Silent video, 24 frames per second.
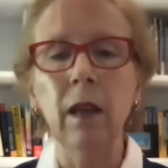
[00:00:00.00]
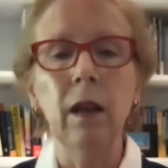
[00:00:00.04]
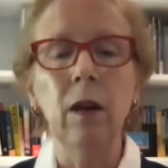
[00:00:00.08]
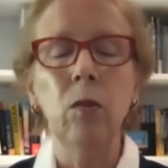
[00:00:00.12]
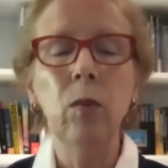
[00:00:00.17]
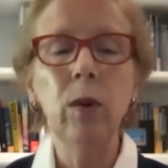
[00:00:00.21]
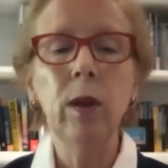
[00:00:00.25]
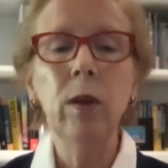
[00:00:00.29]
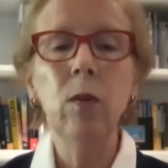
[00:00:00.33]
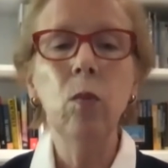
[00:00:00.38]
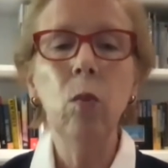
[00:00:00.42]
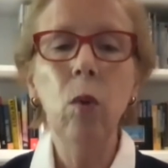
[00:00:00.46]

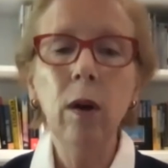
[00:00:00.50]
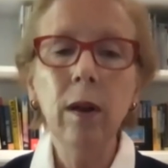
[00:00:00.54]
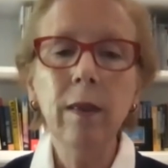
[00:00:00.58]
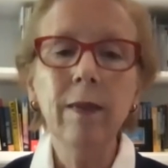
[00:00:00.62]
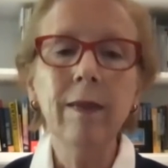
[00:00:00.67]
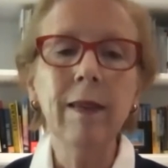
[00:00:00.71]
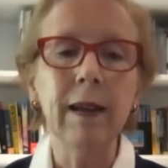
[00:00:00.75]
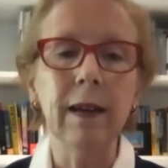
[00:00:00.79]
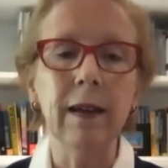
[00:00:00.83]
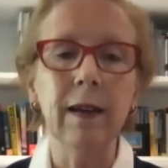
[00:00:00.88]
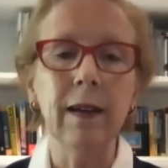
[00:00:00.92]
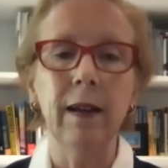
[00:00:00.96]
We want
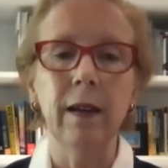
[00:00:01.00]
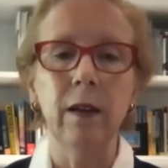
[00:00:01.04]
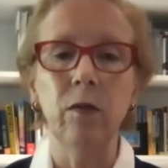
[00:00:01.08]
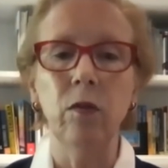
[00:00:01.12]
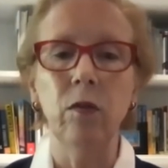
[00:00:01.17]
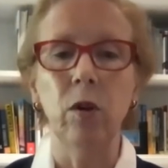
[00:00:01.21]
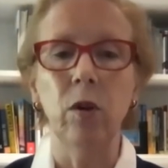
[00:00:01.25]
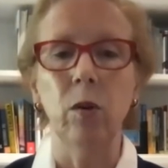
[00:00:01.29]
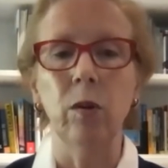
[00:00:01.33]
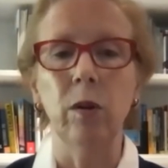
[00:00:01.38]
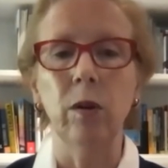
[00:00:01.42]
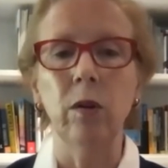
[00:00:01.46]
that kind of
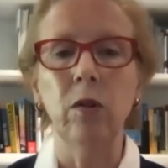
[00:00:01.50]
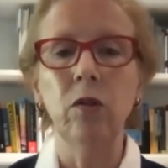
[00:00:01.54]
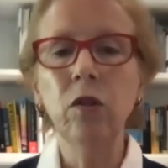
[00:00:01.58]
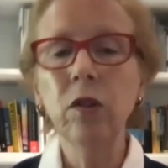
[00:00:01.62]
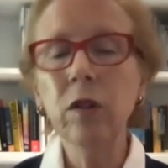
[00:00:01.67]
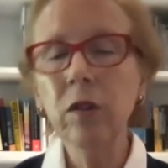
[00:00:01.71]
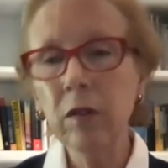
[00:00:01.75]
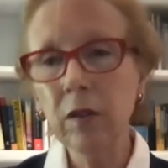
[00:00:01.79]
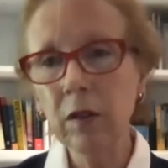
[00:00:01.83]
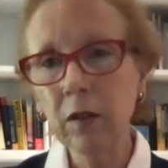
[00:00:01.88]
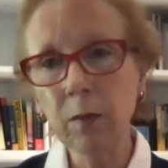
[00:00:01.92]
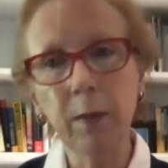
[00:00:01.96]
donor
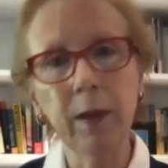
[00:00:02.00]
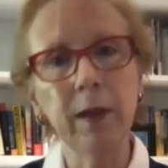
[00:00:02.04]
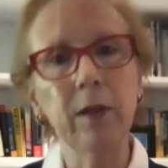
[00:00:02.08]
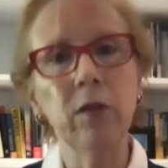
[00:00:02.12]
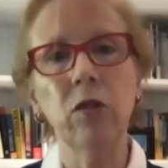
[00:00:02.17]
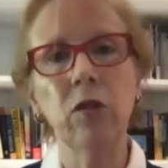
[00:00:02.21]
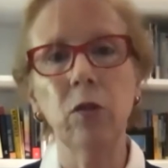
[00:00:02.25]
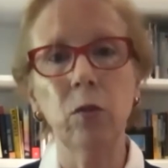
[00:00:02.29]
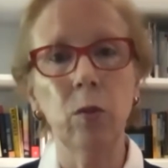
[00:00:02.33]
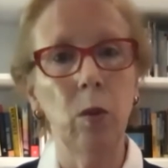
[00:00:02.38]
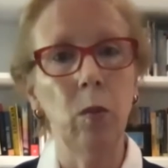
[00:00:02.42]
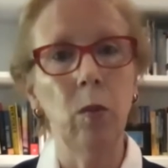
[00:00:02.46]
just as much
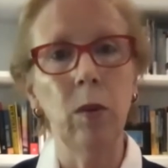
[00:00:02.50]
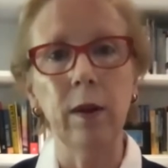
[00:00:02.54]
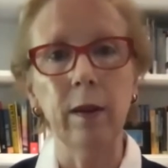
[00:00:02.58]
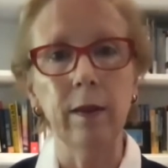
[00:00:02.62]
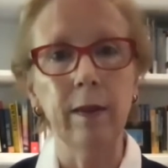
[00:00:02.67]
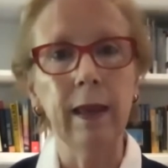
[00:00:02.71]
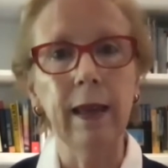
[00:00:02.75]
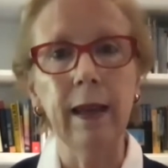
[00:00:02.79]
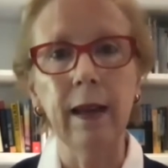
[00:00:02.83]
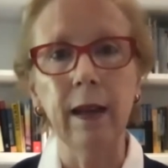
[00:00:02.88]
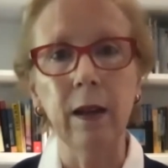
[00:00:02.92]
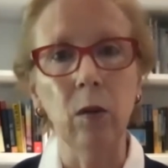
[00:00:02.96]
as we want
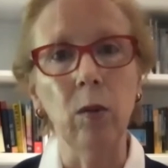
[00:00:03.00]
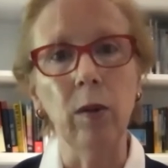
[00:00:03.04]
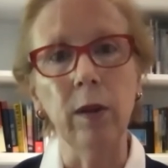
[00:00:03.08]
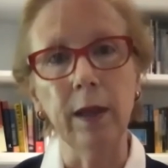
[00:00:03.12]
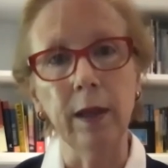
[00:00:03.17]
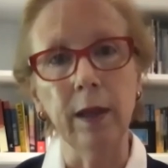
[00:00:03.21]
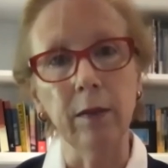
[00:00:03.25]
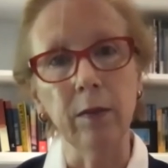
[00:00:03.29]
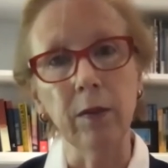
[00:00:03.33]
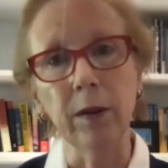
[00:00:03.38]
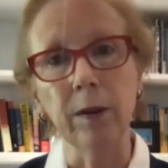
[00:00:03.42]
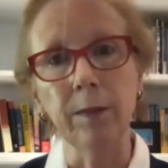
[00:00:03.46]
the annual
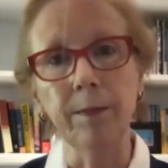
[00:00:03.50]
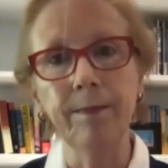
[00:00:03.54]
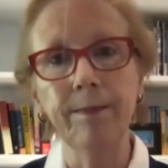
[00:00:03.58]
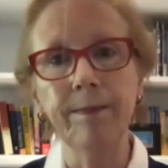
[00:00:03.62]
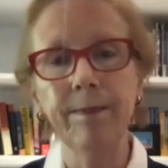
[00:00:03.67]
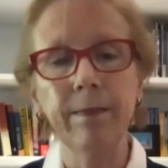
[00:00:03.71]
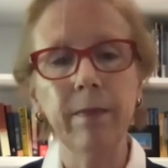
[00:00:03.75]
giver.